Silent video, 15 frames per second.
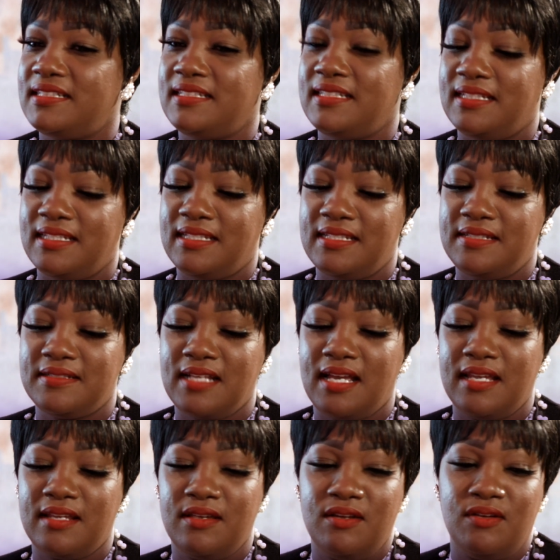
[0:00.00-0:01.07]
And then he's
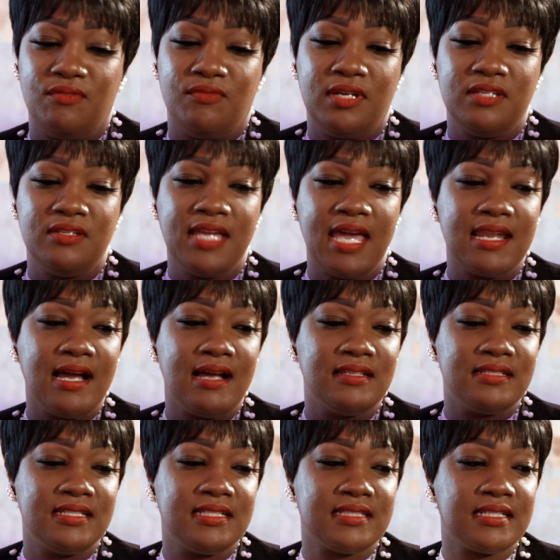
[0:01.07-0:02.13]
like, well, you got all
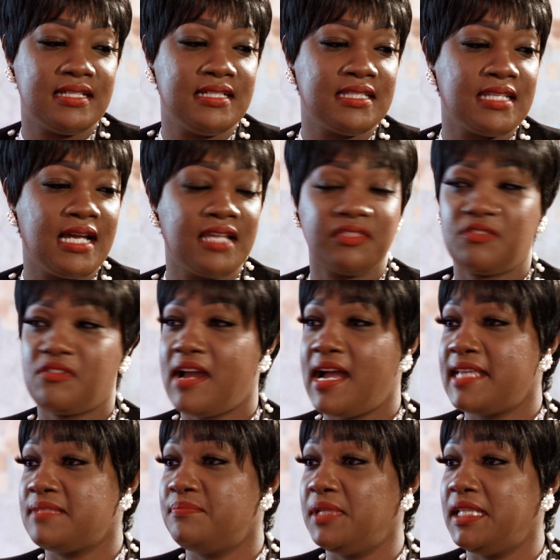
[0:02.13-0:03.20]
of this
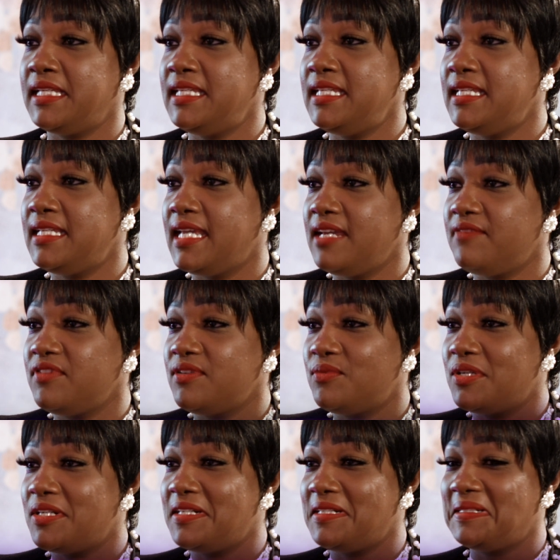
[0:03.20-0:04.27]
unauthorized bling
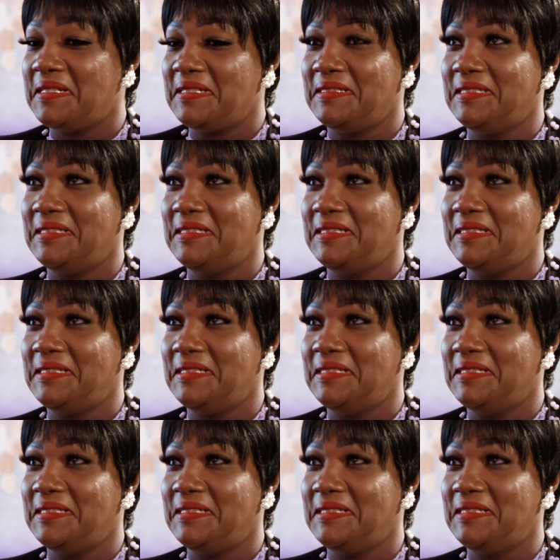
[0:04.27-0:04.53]
everywhere.